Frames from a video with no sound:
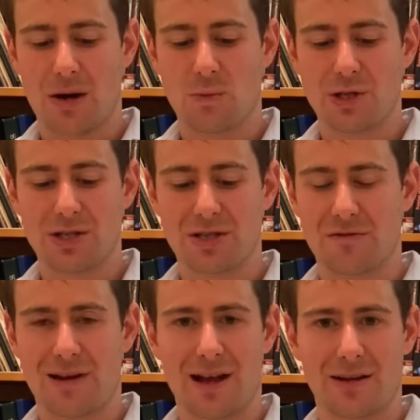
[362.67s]
which is
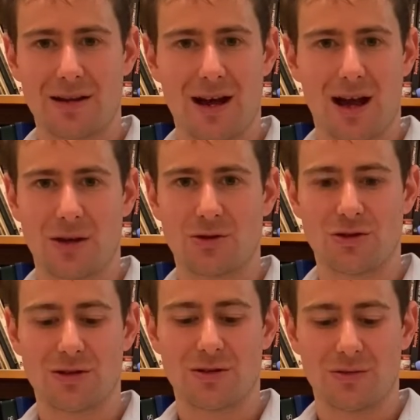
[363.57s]
around
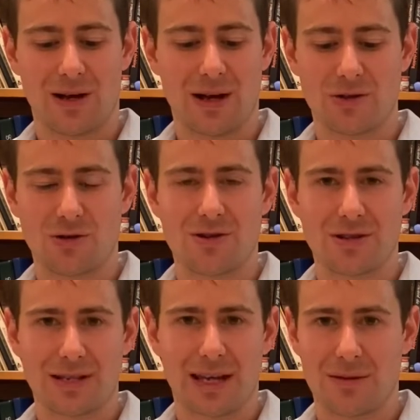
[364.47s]
100 to
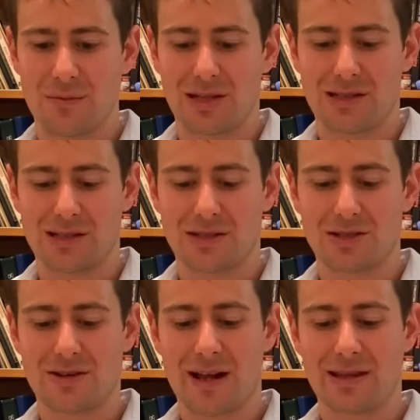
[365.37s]
110 million
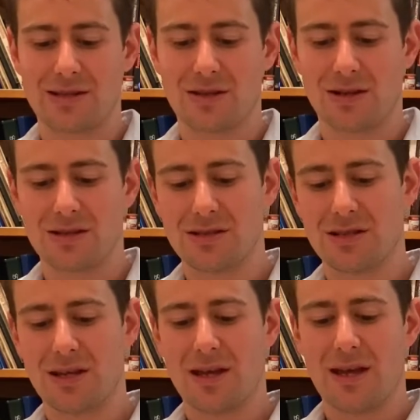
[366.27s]
Australian dollars.
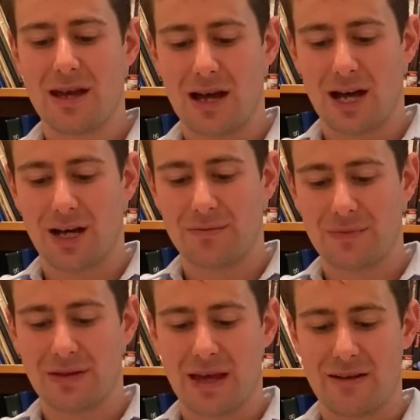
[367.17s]

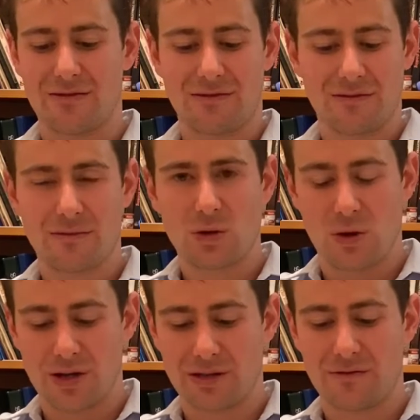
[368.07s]
They've
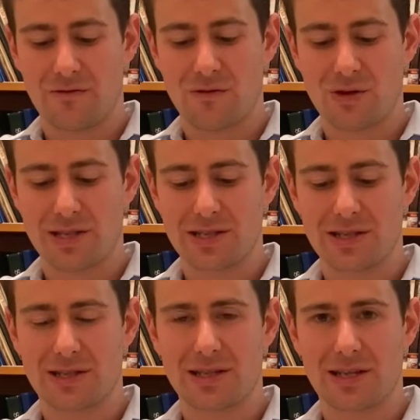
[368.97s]
quoted
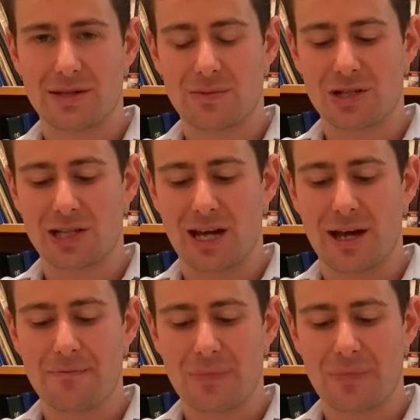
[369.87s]
46 cents per share.